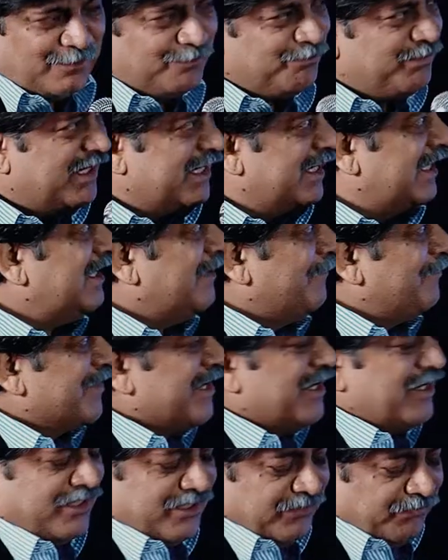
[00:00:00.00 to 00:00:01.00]
But
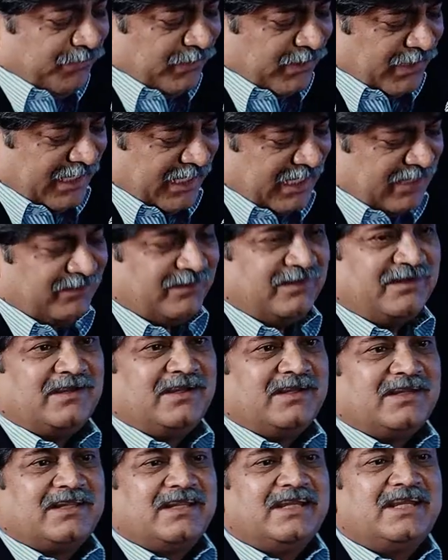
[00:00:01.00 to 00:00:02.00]
if you have
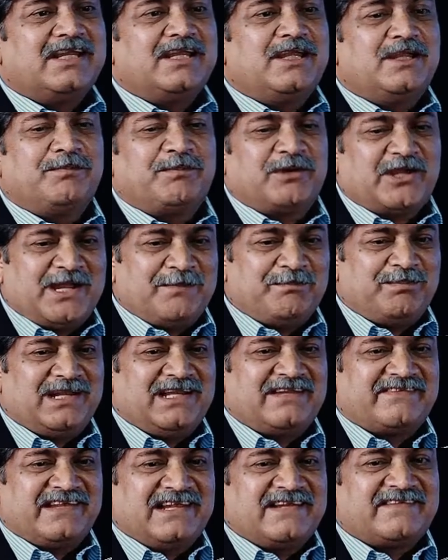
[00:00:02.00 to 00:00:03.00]
the
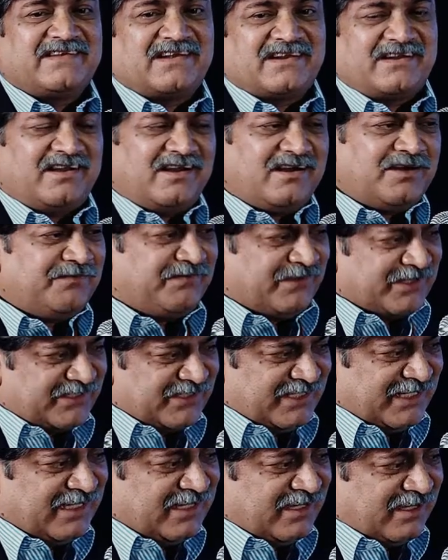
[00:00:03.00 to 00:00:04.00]
hippocampal cells are not
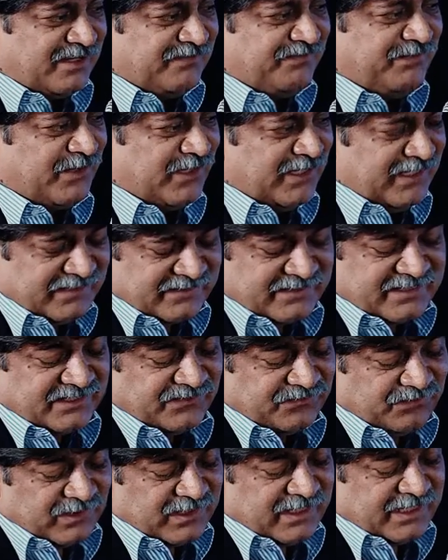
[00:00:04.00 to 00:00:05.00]
functioning or if you are in a
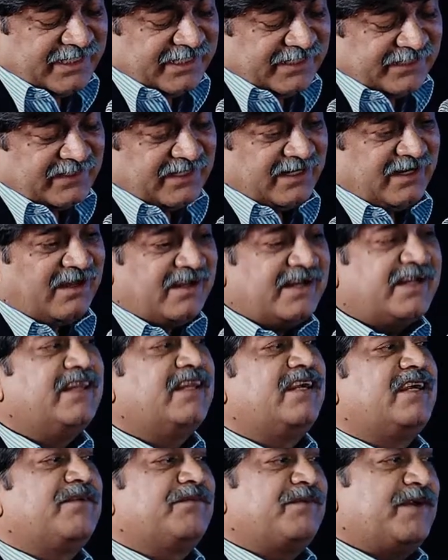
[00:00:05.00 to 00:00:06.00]
stressful condition or in
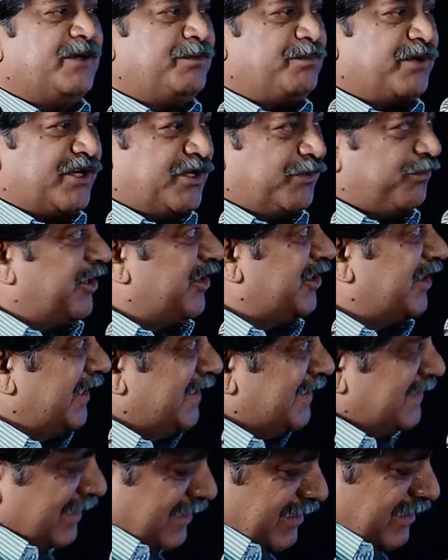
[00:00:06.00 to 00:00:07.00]
the different
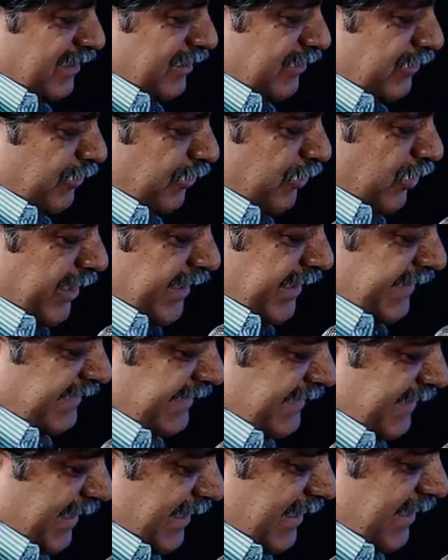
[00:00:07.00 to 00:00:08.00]
perturbations, you notice
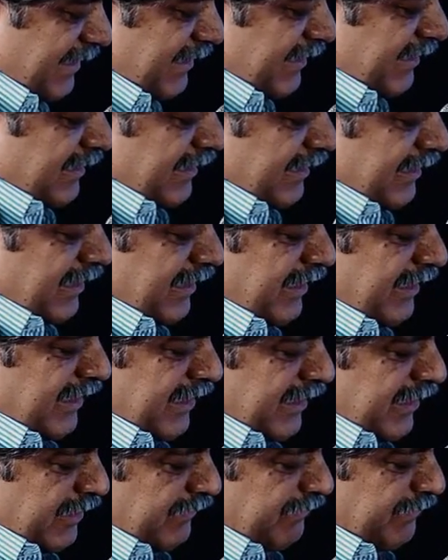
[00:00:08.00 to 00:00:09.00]
that the
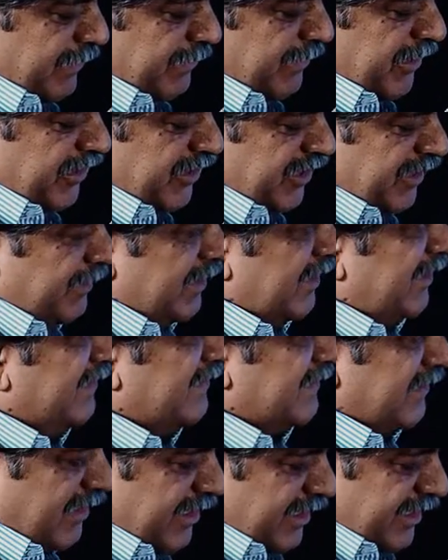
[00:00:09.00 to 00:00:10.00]
information
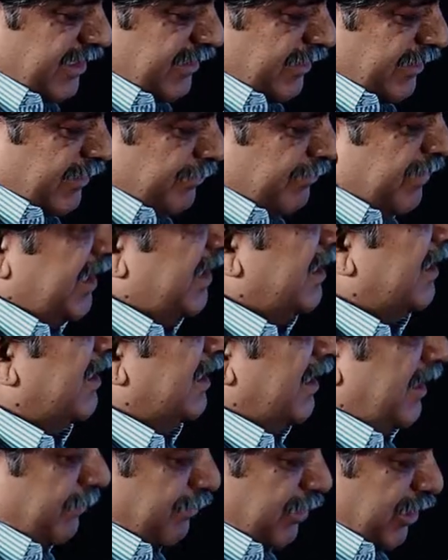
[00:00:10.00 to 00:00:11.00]
is not being
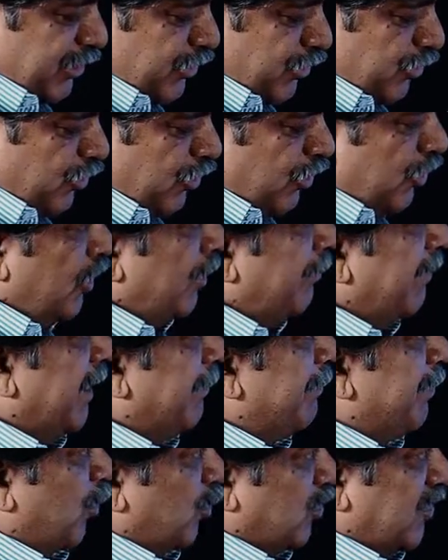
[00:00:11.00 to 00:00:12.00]
able to be
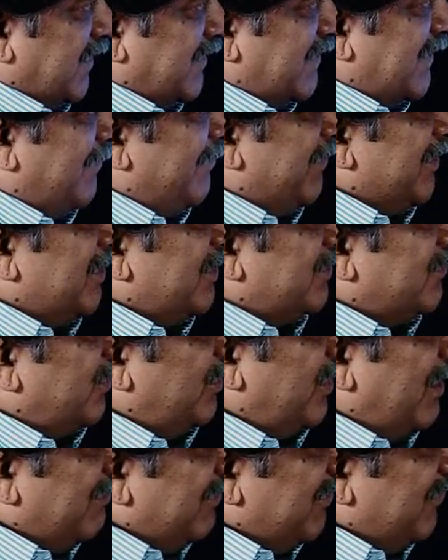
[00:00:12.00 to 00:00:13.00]
processed. So
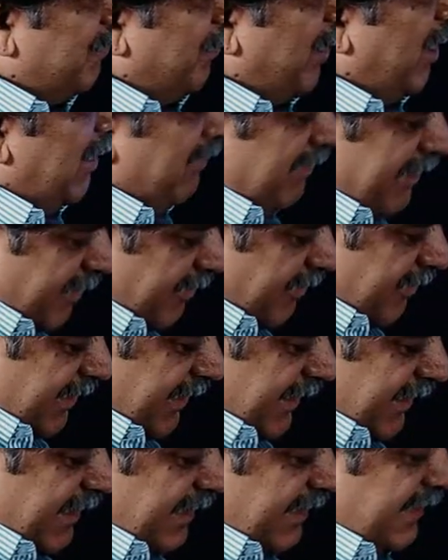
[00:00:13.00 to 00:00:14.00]
you have a small video
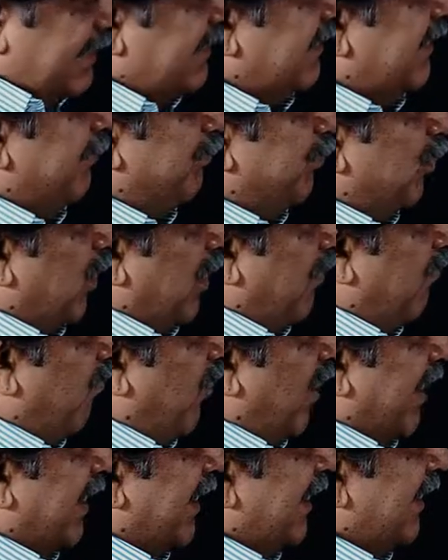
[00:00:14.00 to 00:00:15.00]
here. This is a pool of
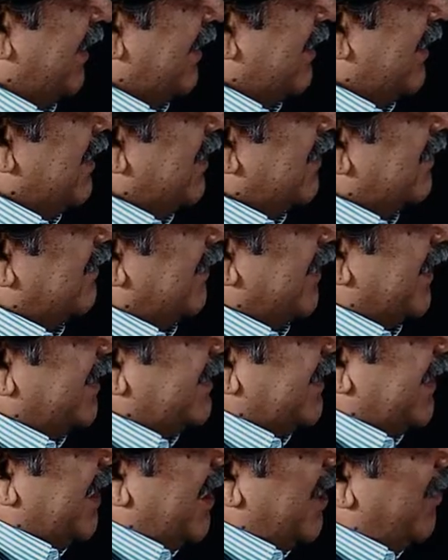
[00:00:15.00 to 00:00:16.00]
water. So there
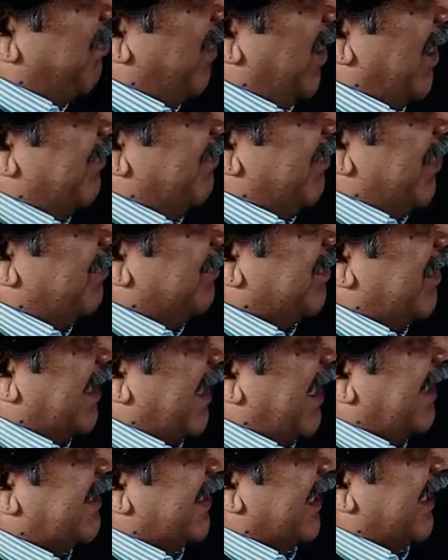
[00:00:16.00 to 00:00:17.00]
is a hidden platform the
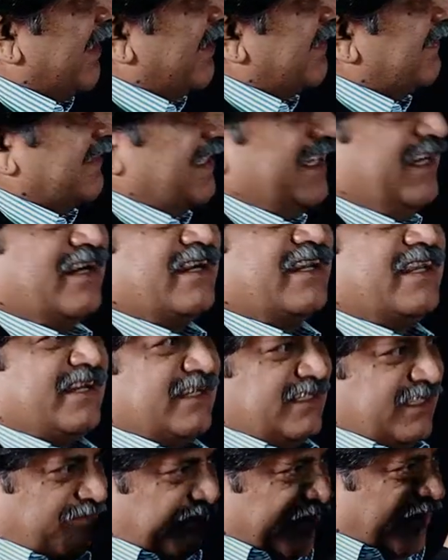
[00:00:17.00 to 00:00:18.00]
rat cannot see and there
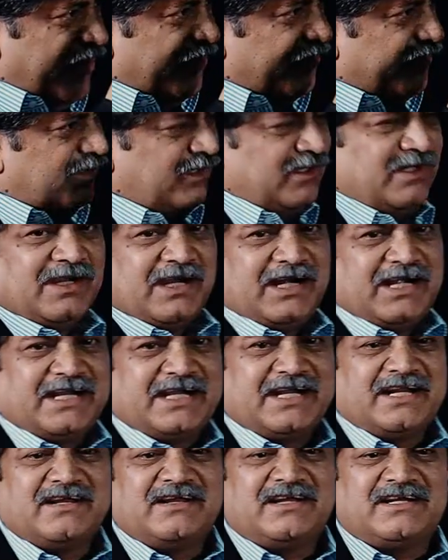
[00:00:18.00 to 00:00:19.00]
is a video
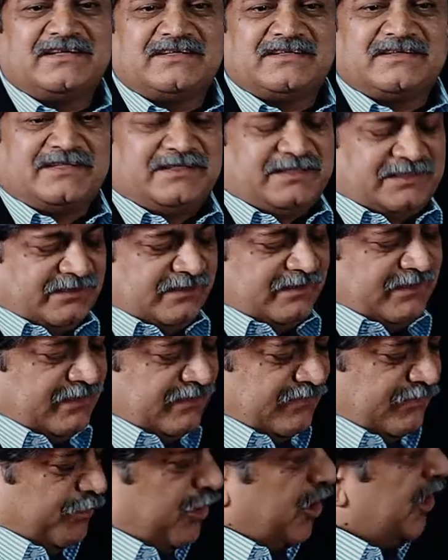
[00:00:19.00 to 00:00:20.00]
and uh, is,
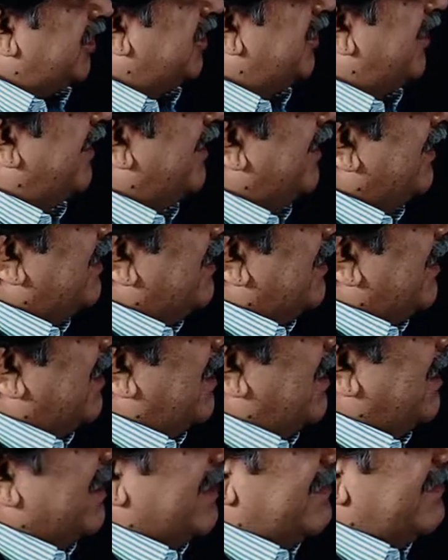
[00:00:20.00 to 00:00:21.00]
is monitored.
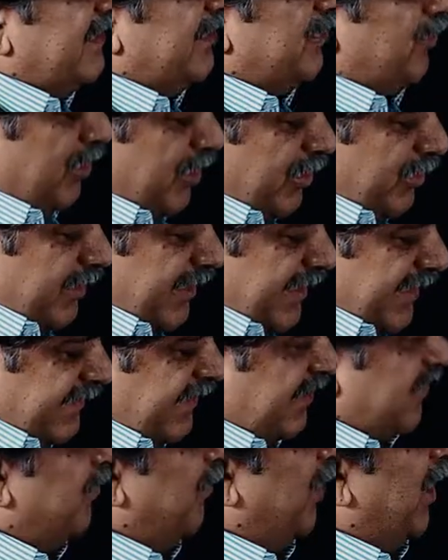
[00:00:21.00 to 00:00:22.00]
And as I told you, there is
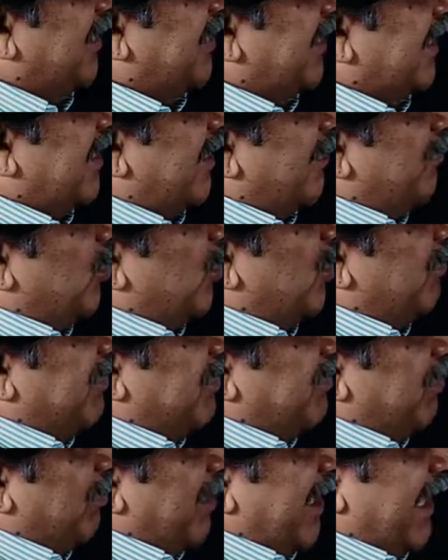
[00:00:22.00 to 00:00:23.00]
a small checkerboard
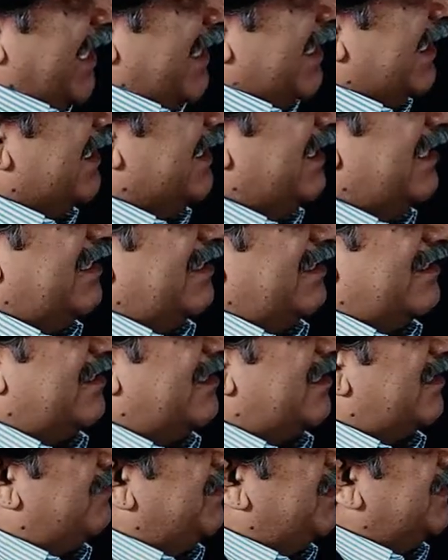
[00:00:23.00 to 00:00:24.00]
which will be hanging there.
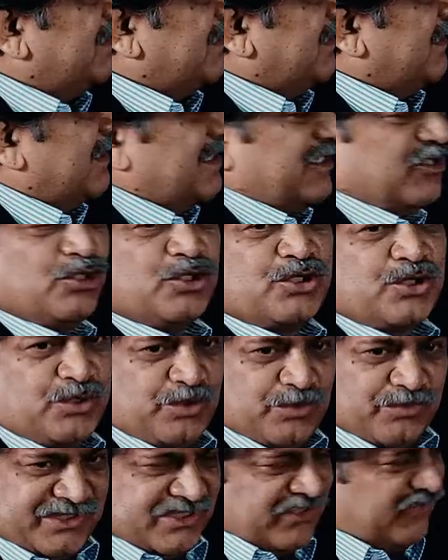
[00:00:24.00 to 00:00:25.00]
Otherwise, there is no
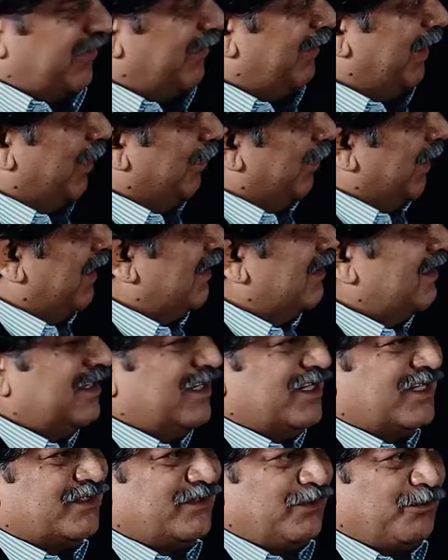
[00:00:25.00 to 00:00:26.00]
cue which is available.
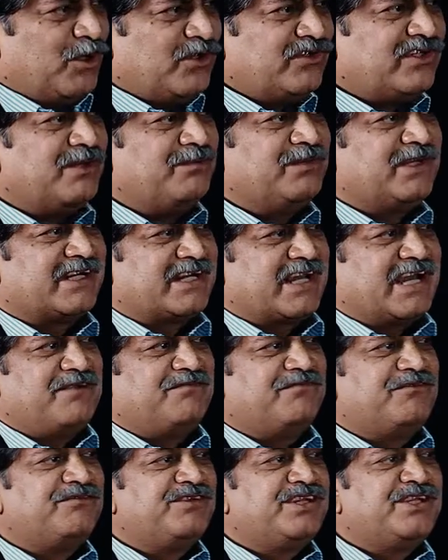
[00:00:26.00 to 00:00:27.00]
So most of the
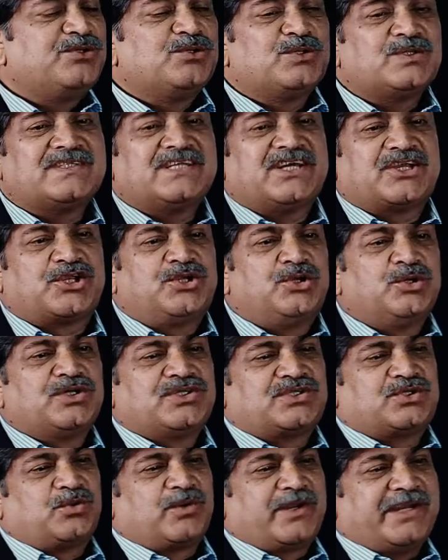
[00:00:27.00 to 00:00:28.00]
time, we use the
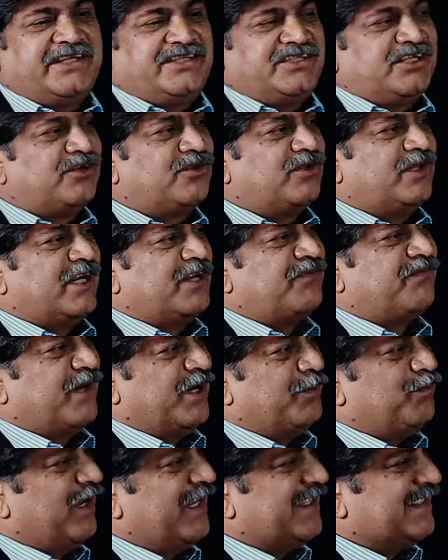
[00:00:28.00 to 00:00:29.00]
cues to reach into the
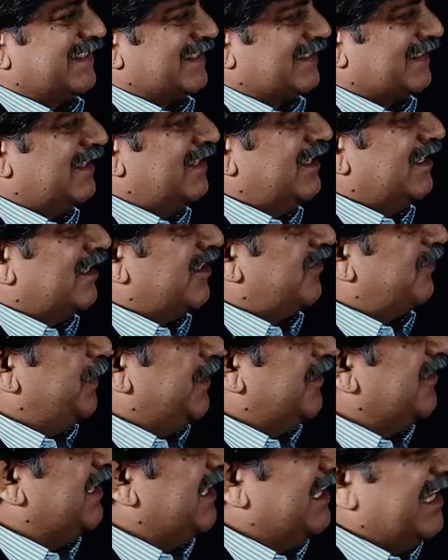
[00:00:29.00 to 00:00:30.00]
different places. The
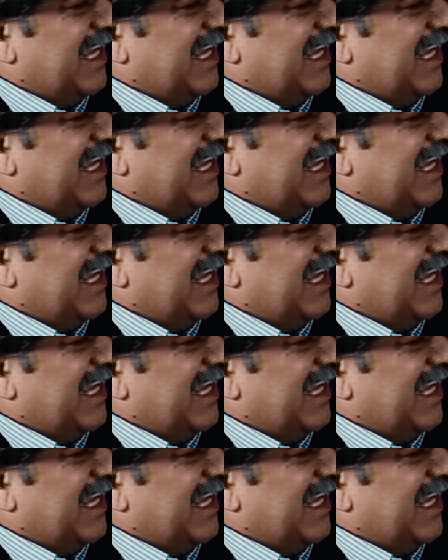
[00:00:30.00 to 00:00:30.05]
spatial